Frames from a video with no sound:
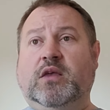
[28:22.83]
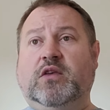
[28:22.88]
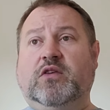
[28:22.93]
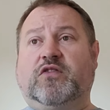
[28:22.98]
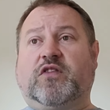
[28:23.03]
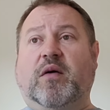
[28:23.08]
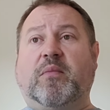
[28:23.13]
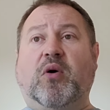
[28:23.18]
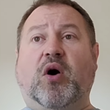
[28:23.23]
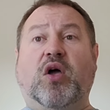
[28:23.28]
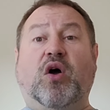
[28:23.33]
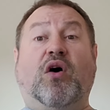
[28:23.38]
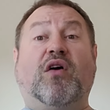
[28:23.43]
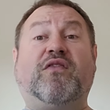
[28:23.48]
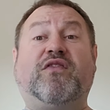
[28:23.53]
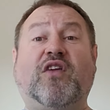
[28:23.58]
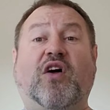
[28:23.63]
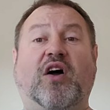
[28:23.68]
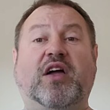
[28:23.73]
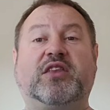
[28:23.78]
So my
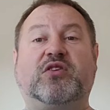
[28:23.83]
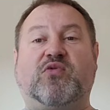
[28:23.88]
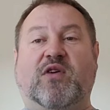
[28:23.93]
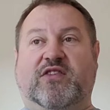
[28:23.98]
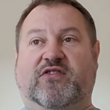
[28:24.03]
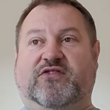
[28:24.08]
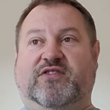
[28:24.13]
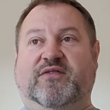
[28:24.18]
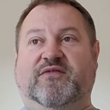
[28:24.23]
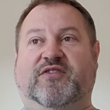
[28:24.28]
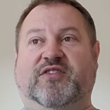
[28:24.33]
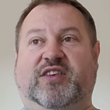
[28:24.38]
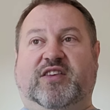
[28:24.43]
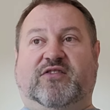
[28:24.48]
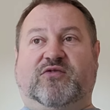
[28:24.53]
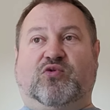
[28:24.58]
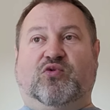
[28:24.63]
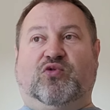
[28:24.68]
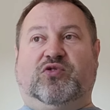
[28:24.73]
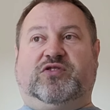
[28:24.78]
offline question for this
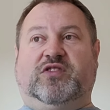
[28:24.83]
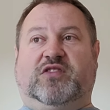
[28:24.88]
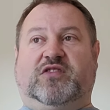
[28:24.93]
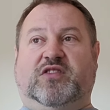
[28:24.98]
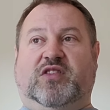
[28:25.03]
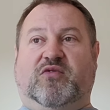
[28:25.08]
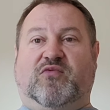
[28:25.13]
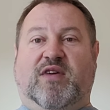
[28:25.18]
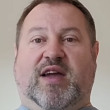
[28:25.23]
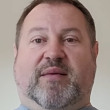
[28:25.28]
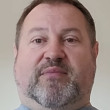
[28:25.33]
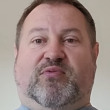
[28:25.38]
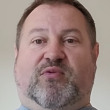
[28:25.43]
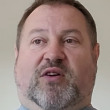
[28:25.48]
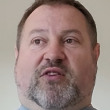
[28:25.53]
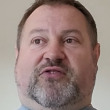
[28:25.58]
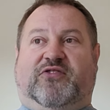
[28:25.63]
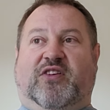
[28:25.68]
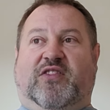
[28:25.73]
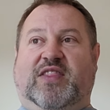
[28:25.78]
quarter to the rep
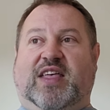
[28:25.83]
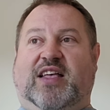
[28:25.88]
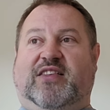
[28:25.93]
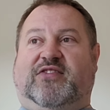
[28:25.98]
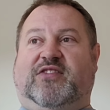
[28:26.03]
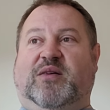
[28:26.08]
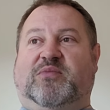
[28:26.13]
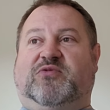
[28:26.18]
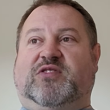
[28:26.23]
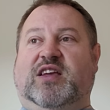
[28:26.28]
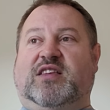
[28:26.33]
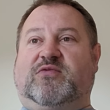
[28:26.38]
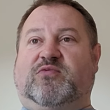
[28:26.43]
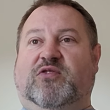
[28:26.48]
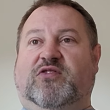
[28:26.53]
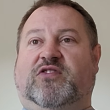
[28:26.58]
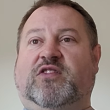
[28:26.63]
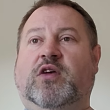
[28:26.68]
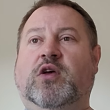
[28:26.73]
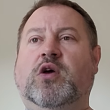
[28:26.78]
whilst on that subject
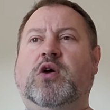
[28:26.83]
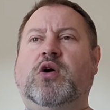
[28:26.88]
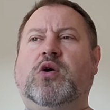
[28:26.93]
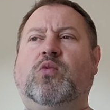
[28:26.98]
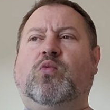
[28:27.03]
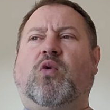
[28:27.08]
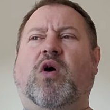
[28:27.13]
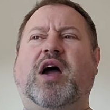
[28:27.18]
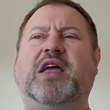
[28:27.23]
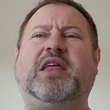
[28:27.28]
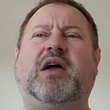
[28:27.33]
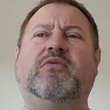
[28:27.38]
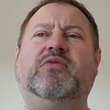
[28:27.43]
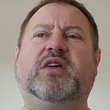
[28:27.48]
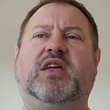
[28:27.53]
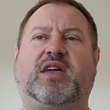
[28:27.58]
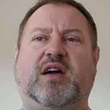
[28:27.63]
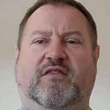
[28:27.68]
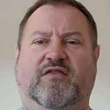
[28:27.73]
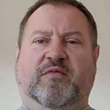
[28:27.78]
was, why don't
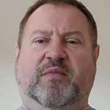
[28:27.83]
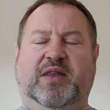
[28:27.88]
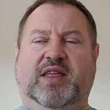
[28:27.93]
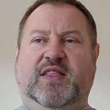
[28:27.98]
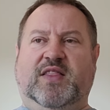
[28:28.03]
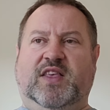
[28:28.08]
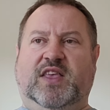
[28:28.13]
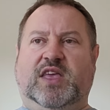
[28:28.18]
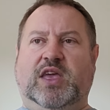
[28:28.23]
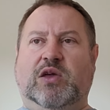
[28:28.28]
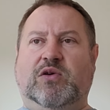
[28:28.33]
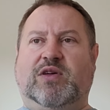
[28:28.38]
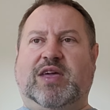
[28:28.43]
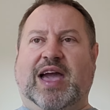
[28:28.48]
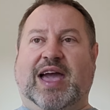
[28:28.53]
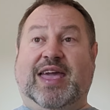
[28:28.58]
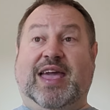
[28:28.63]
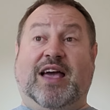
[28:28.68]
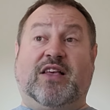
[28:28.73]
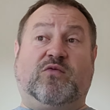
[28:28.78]
the government in the
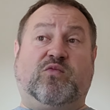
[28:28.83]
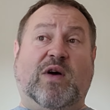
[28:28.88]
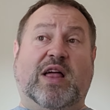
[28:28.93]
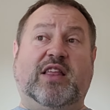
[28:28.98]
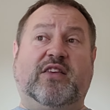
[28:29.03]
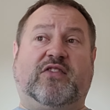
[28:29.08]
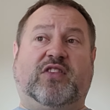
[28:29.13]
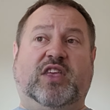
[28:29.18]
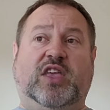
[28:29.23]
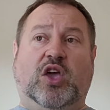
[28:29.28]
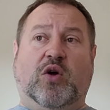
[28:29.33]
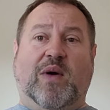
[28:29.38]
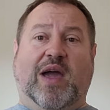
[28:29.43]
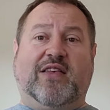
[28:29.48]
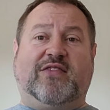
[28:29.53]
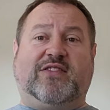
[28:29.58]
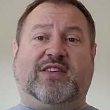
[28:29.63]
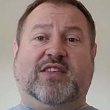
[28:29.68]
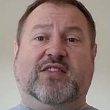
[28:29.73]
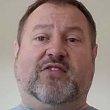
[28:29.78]
UK as well as the
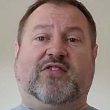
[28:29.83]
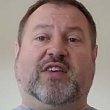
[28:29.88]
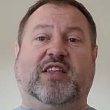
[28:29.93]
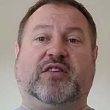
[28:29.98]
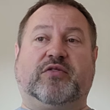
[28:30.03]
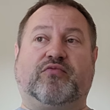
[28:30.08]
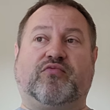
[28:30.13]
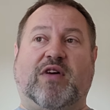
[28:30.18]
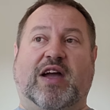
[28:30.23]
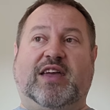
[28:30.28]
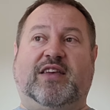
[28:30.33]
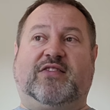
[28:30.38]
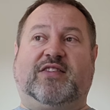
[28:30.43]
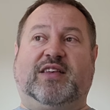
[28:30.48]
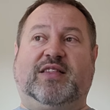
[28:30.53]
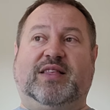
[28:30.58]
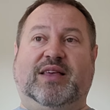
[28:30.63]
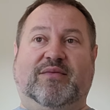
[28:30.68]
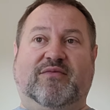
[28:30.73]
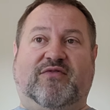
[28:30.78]
US consider
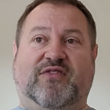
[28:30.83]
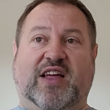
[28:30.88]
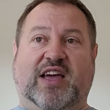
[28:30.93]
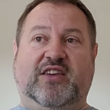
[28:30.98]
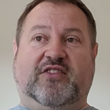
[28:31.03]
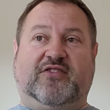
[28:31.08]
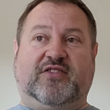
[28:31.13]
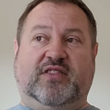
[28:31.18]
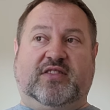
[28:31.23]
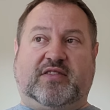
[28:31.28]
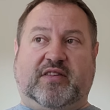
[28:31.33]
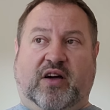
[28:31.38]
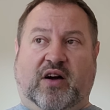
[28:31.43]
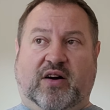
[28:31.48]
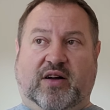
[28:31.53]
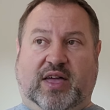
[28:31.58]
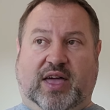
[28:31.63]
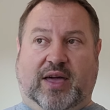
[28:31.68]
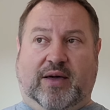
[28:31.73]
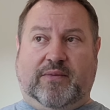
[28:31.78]
raising the inflation
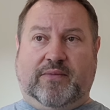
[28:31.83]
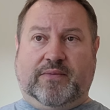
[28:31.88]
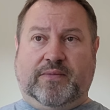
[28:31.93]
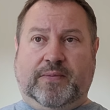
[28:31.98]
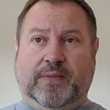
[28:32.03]
target?